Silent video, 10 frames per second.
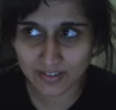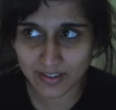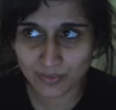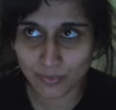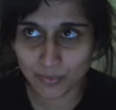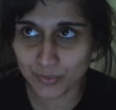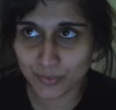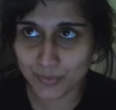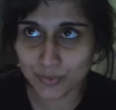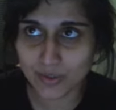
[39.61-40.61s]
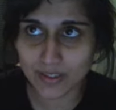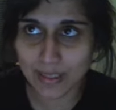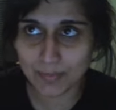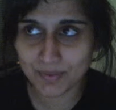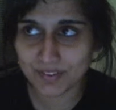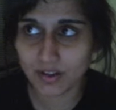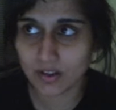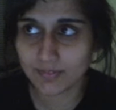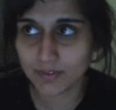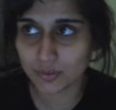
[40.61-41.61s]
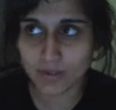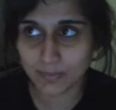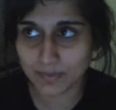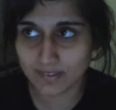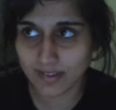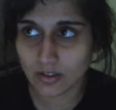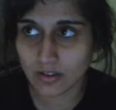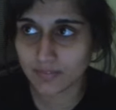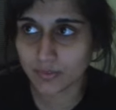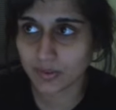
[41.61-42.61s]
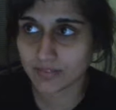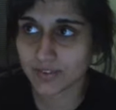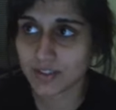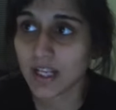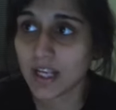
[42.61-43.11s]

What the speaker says: Like, ooh, you get 10% off or 20% off or whatever.